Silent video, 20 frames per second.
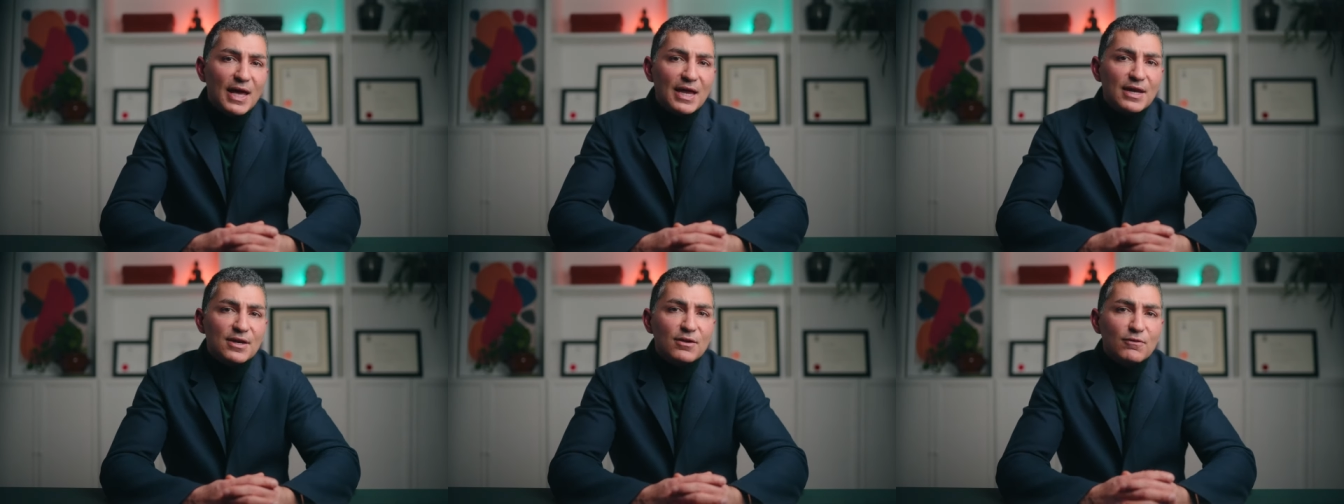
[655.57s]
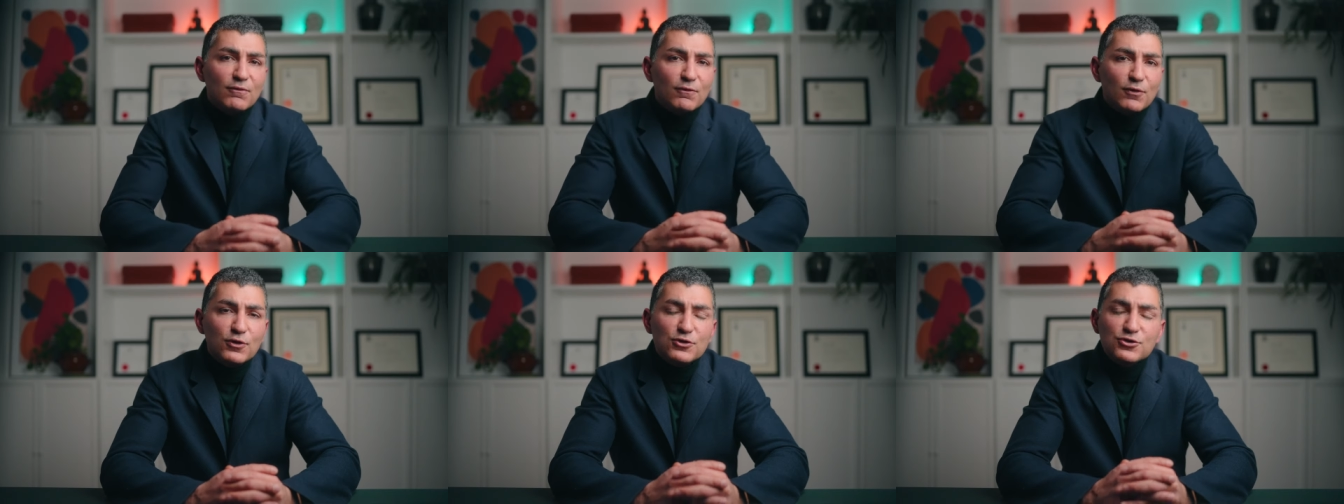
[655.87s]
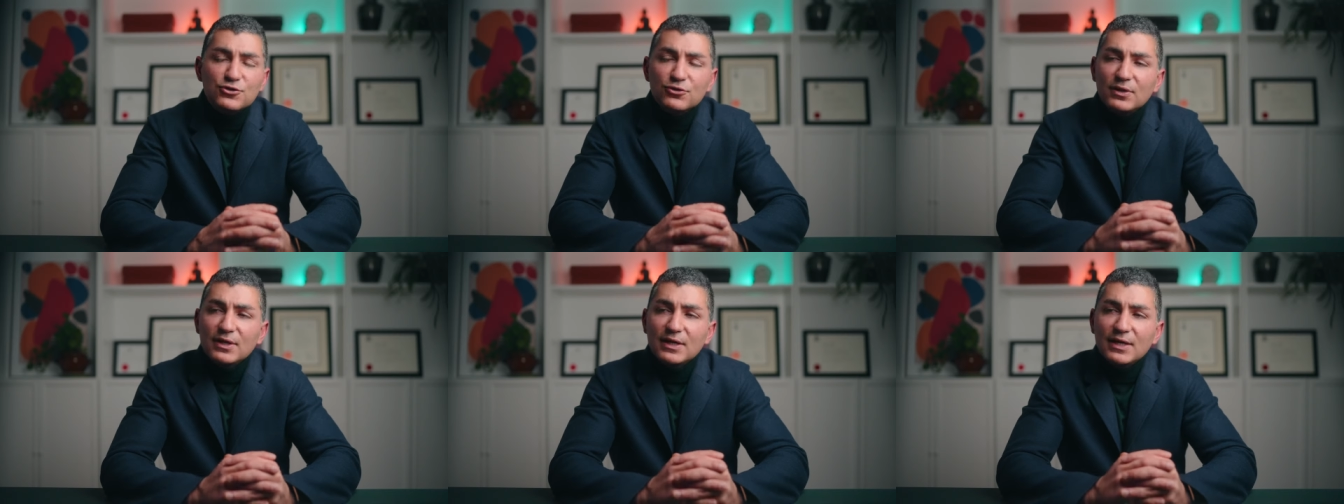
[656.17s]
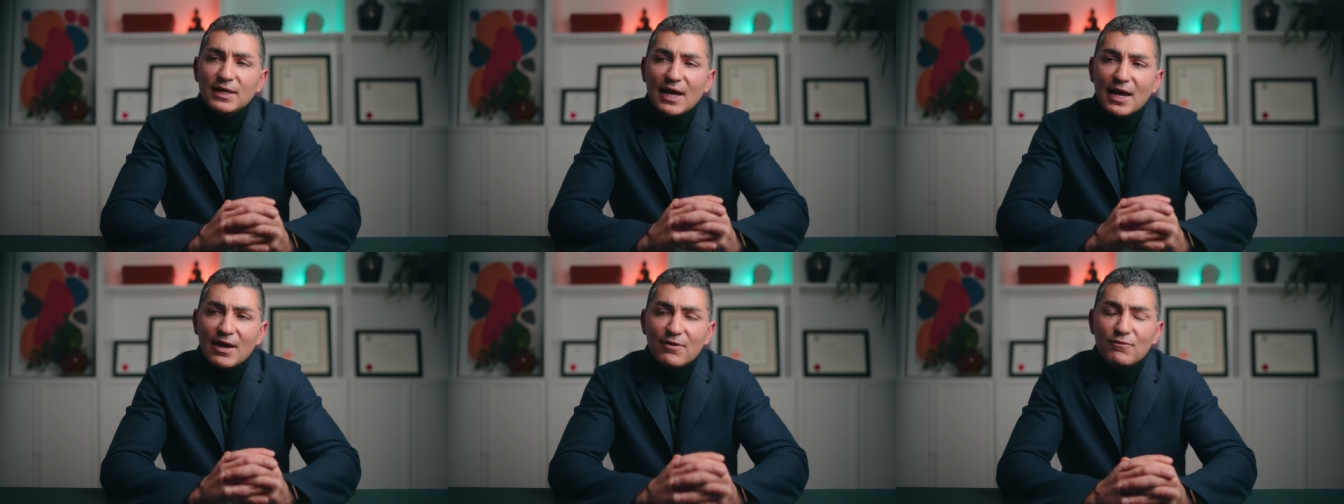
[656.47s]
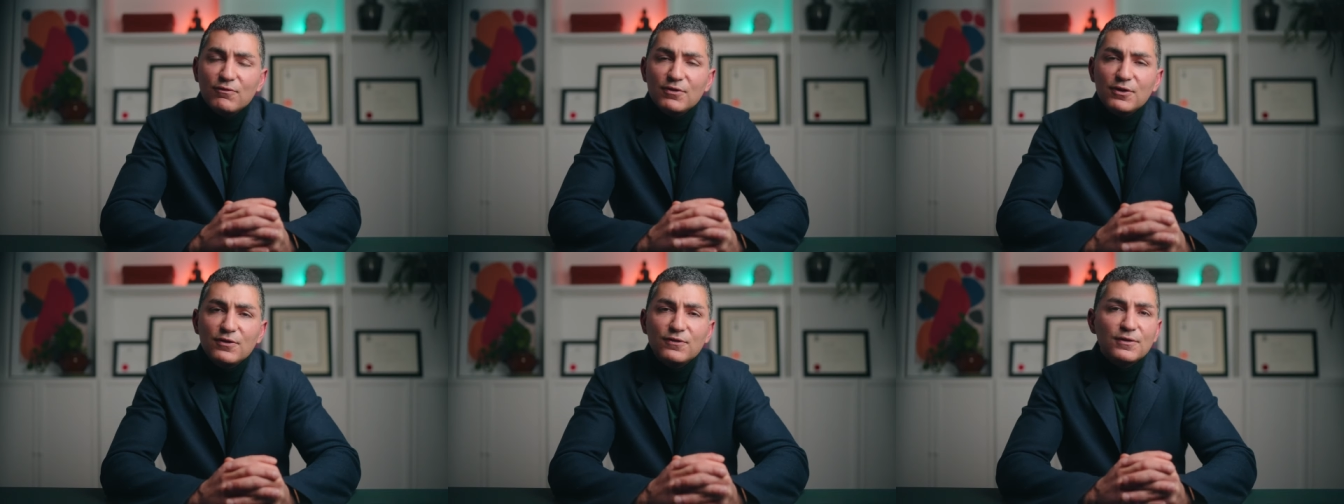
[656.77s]
and virtually
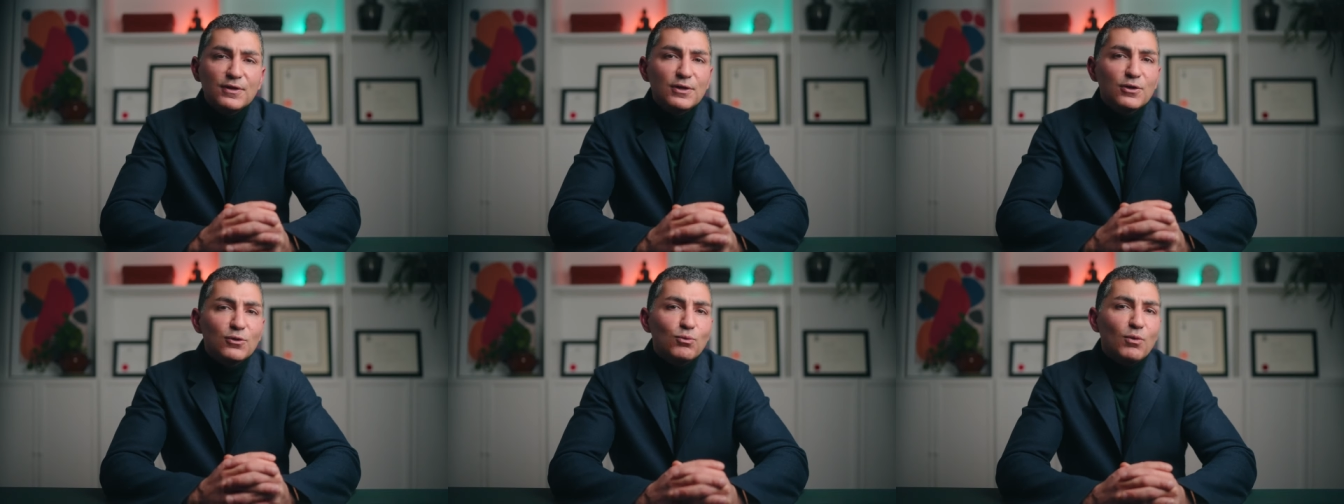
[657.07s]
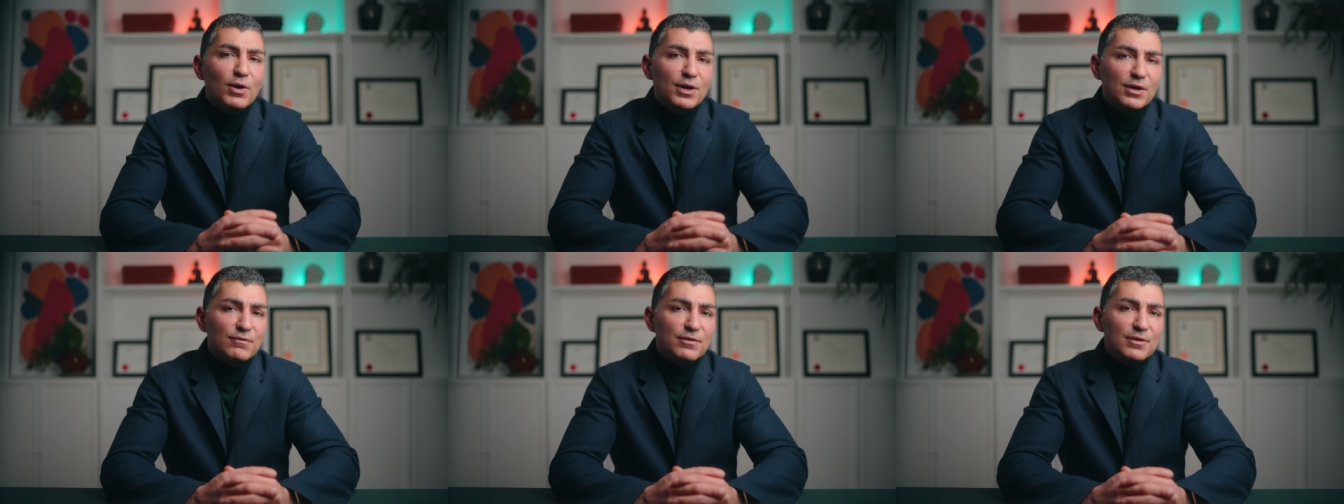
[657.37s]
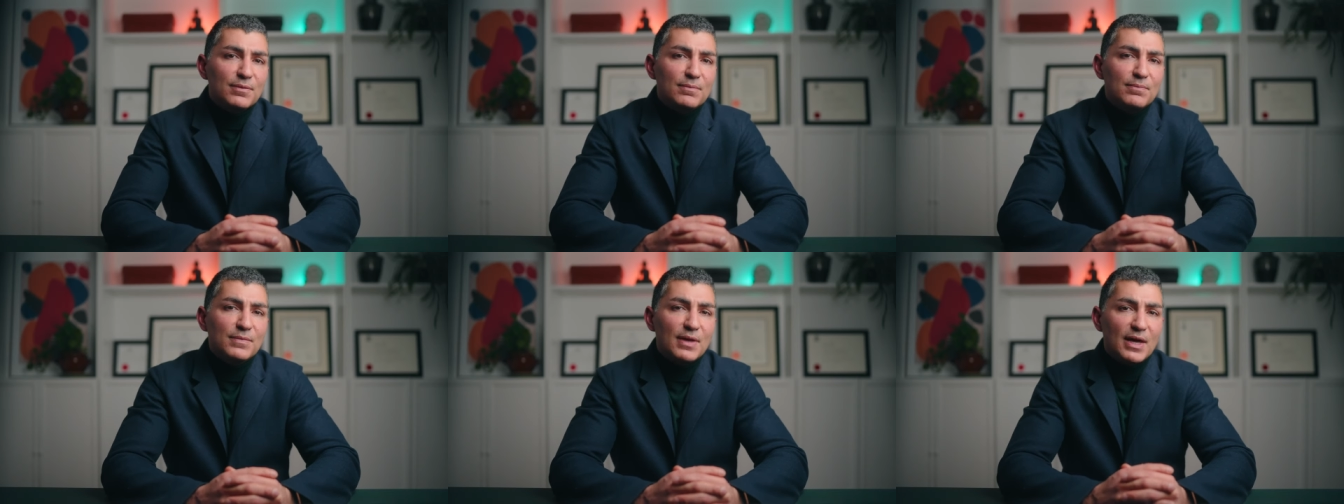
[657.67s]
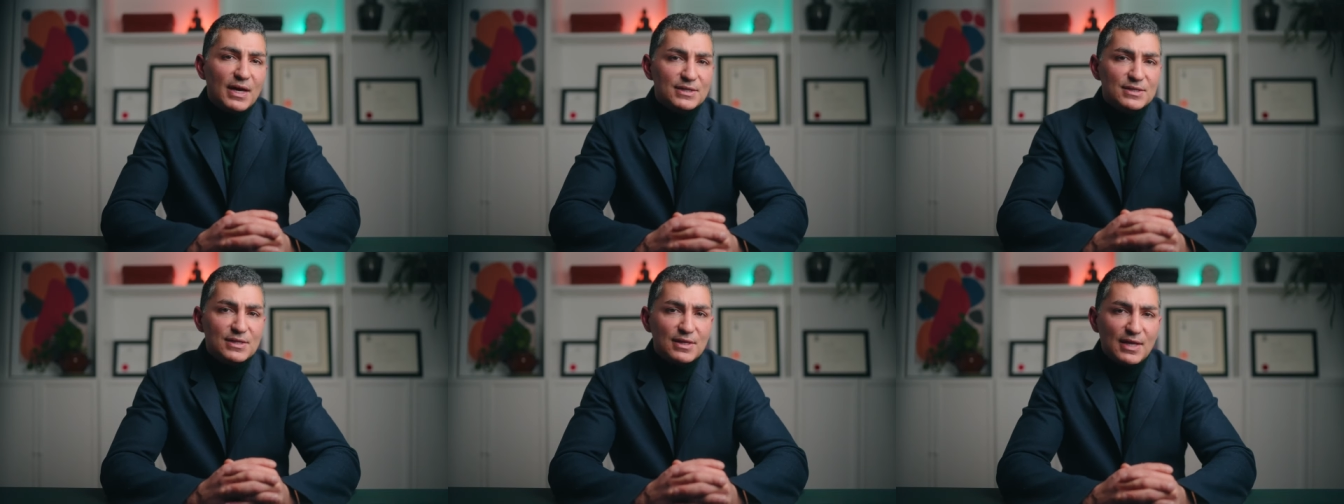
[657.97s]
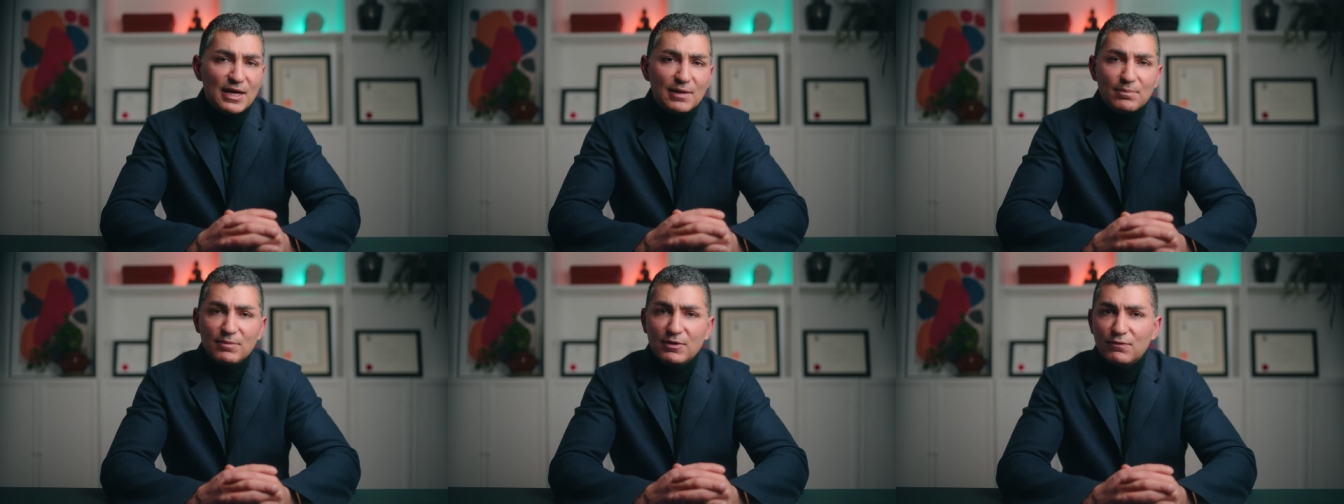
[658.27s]
every single one of them has
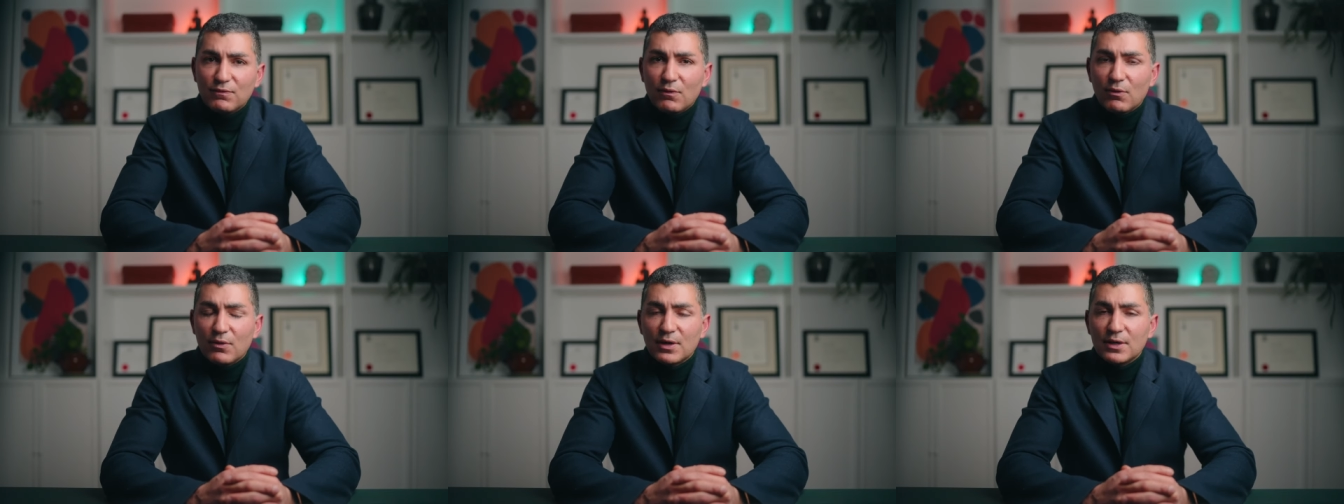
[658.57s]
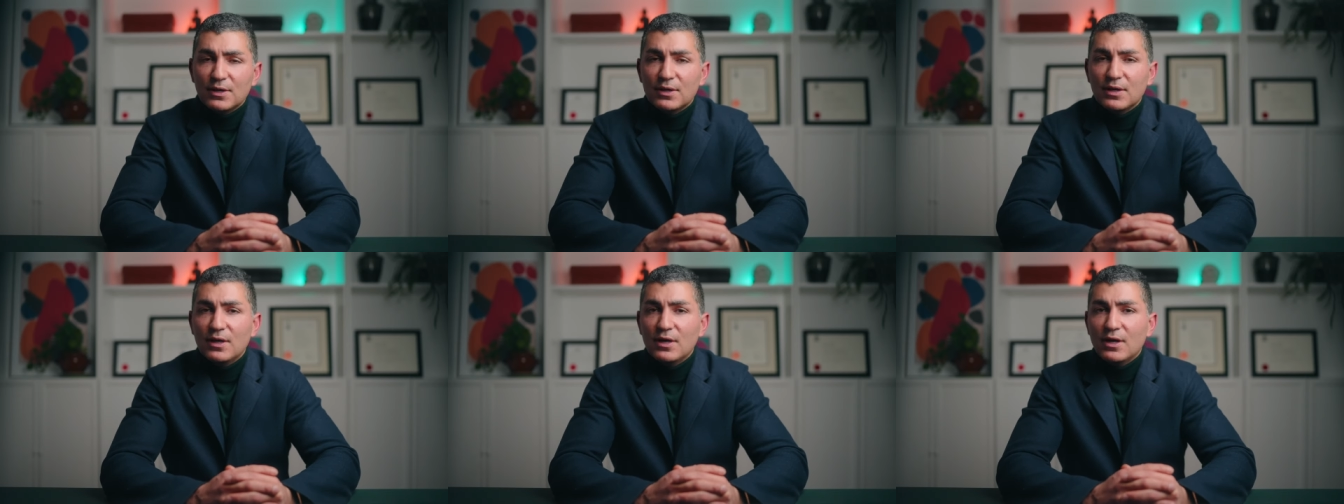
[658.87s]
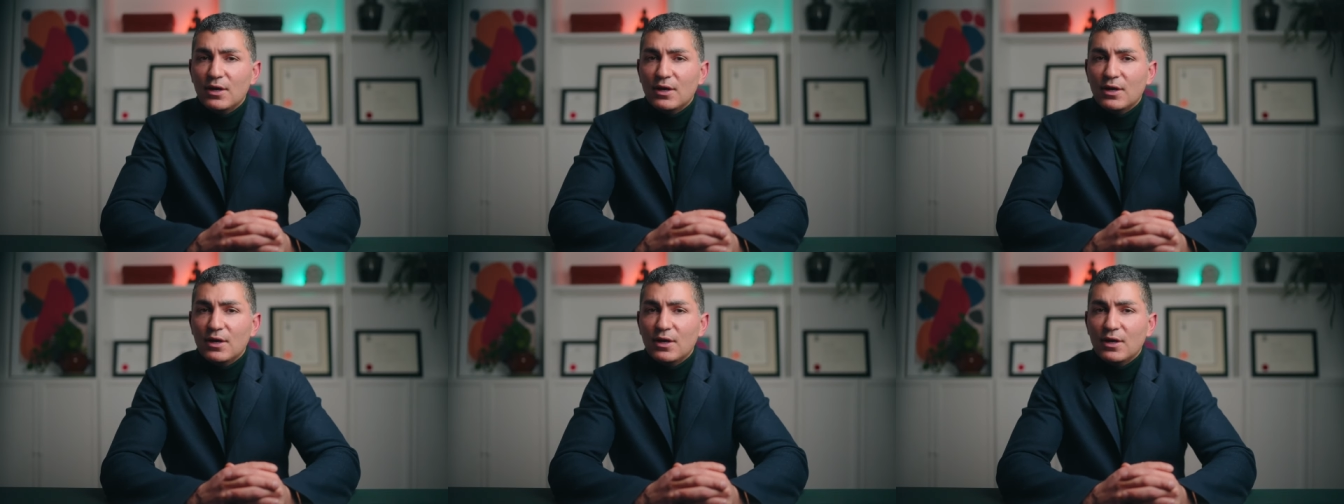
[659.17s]
thanked me for it